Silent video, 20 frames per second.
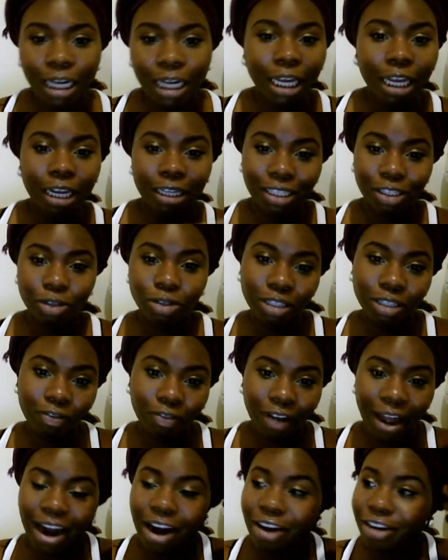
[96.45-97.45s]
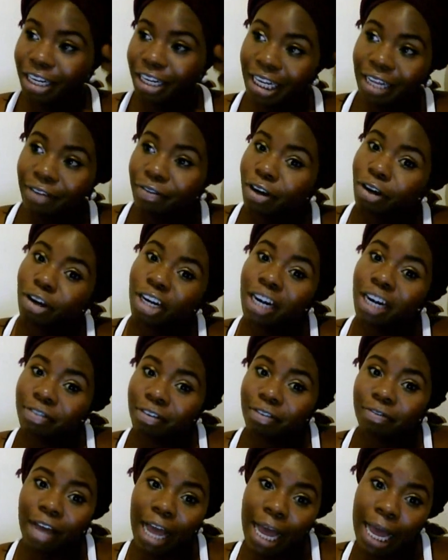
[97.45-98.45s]
I can use the flat iron and leave it on there
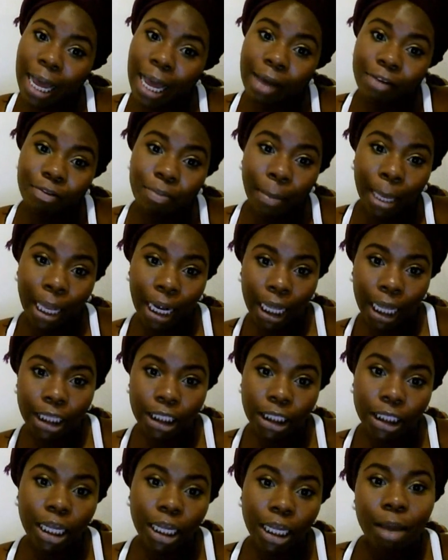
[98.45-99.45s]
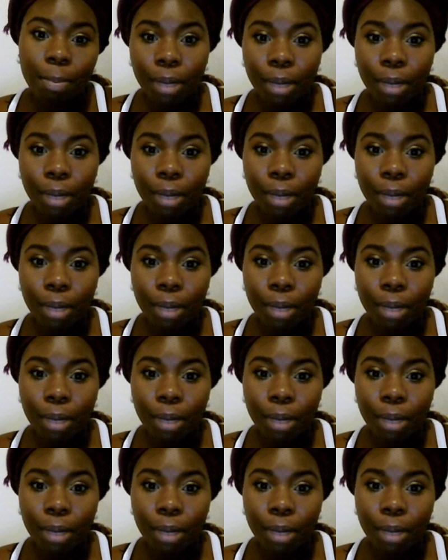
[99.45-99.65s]
for 5 minutes